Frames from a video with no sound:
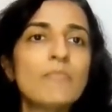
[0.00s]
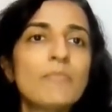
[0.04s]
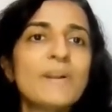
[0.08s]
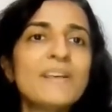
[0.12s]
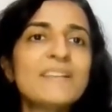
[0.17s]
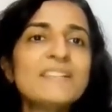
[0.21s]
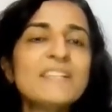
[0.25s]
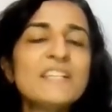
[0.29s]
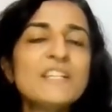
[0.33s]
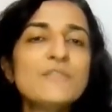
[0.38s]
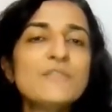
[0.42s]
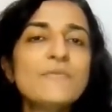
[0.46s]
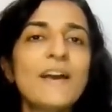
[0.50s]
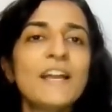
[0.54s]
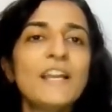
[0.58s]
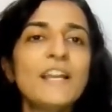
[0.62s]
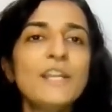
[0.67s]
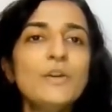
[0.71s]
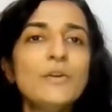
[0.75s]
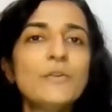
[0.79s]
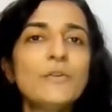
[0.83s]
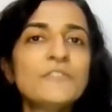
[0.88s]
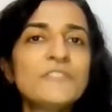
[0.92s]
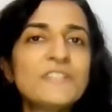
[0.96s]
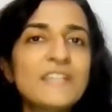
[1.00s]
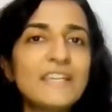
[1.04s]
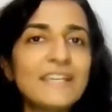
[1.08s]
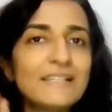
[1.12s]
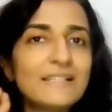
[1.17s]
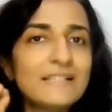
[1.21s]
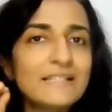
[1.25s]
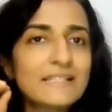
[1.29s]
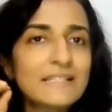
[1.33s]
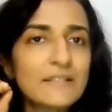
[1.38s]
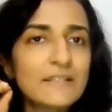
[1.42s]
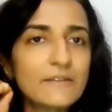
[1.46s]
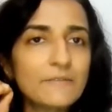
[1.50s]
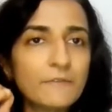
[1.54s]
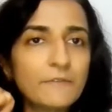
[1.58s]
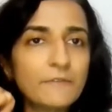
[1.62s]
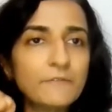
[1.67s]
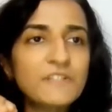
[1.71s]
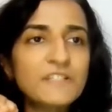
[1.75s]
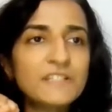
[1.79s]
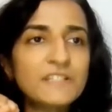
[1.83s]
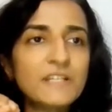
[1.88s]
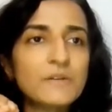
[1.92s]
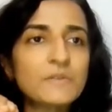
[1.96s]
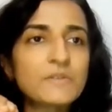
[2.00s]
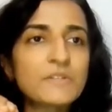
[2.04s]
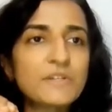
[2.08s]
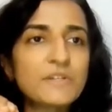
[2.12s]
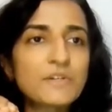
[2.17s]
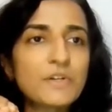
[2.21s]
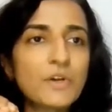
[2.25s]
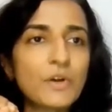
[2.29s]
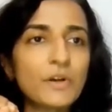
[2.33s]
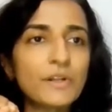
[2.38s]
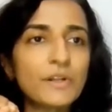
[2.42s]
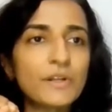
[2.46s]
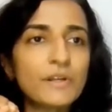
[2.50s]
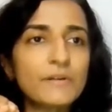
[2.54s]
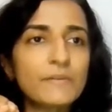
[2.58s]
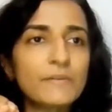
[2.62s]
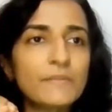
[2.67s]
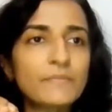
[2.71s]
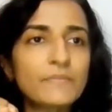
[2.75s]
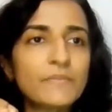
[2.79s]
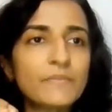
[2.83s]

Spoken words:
Present value of sales, $50,000.